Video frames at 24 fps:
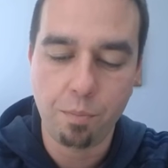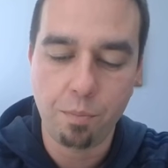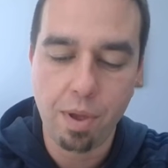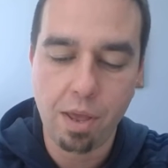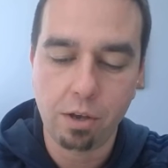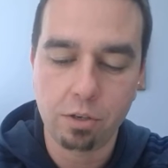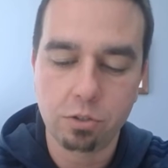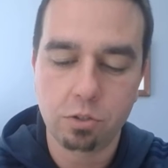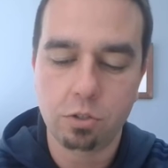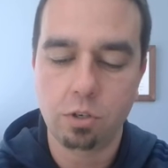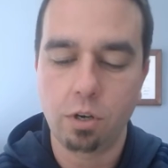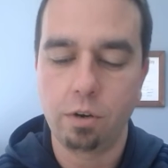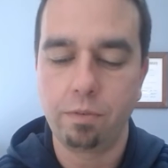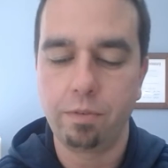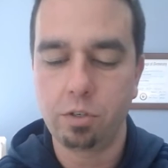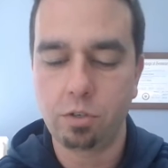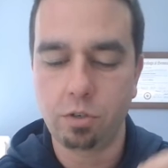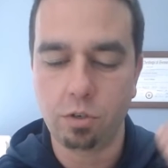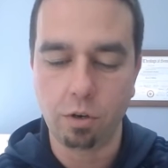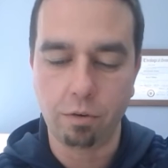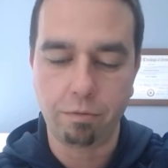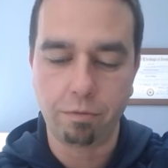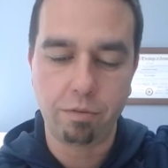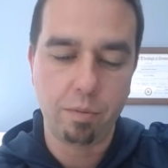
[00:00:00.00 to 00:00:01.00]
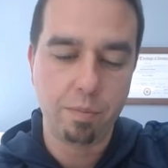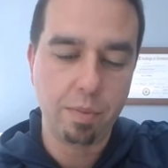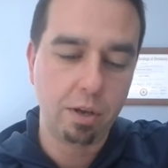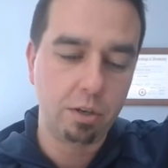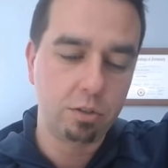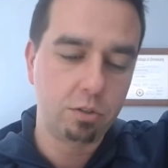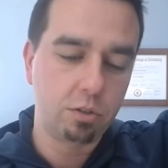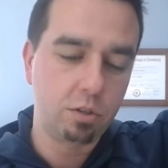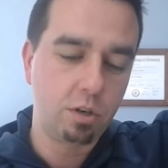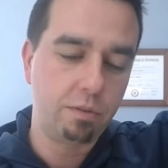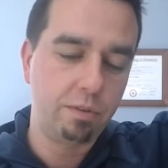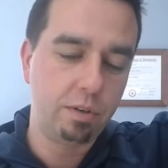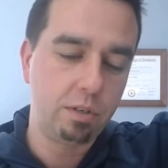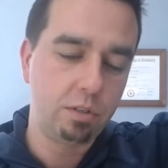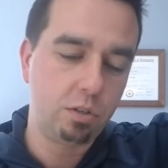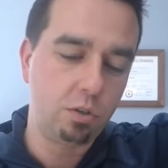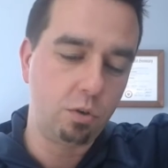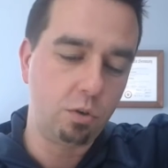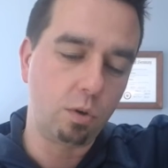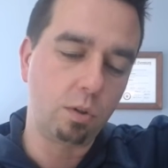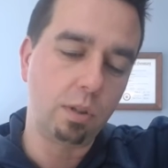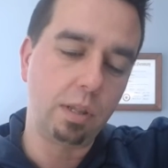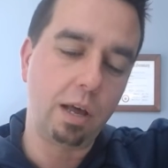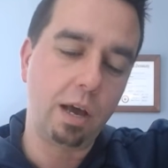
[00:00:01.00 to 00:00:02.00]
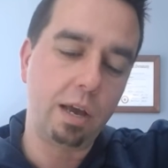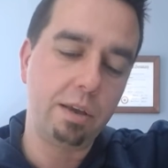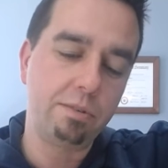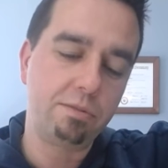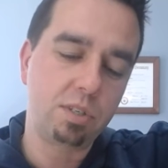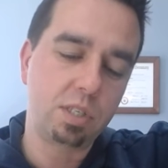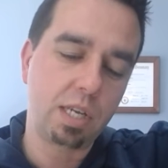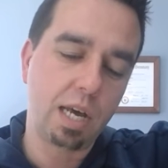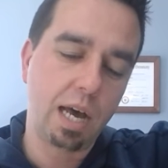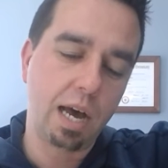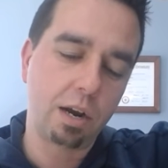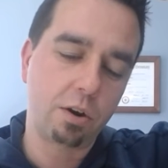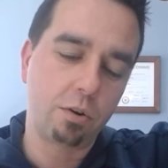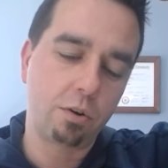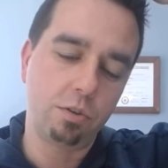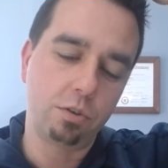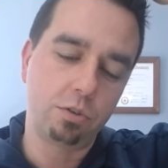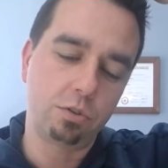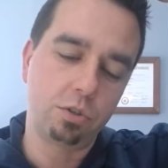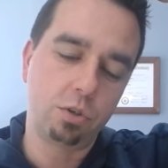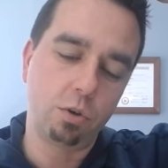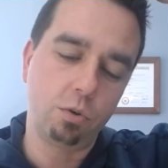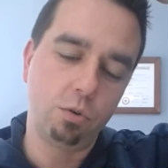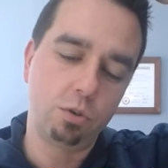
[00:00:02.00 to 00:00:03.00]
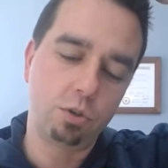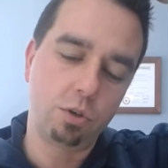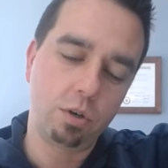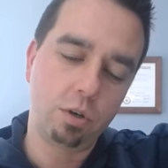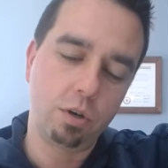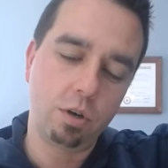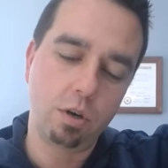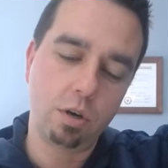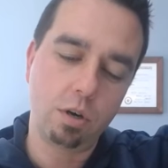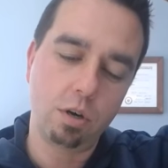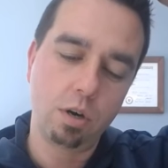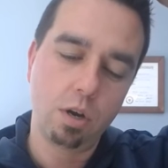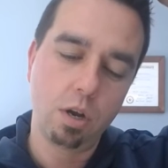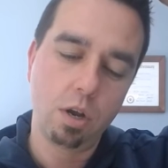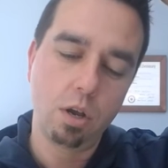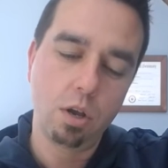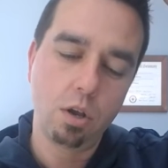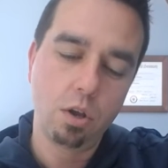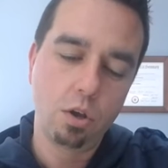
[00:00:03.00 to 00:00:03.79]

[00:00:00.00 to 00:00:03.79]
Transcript: your male servant or your female servant, your livestock or the sojourner